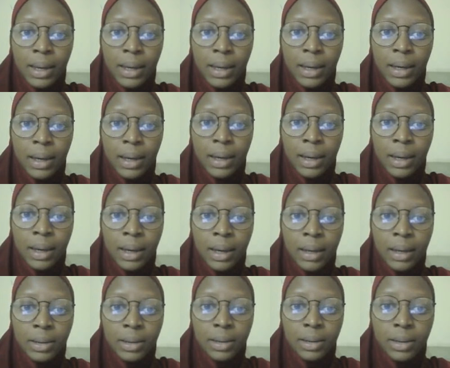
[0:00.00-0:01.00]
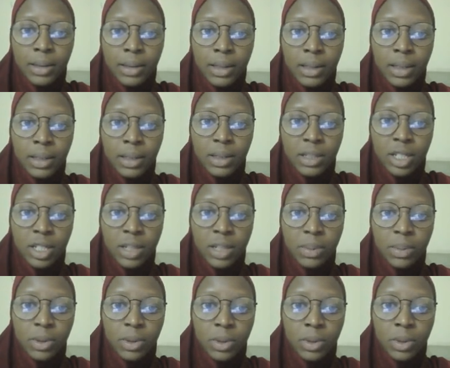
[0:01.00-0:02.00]
and let's jump
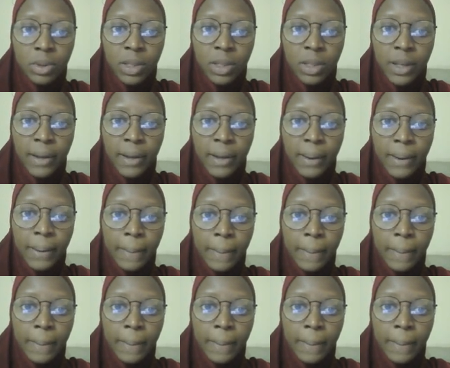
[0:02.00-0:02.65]
to the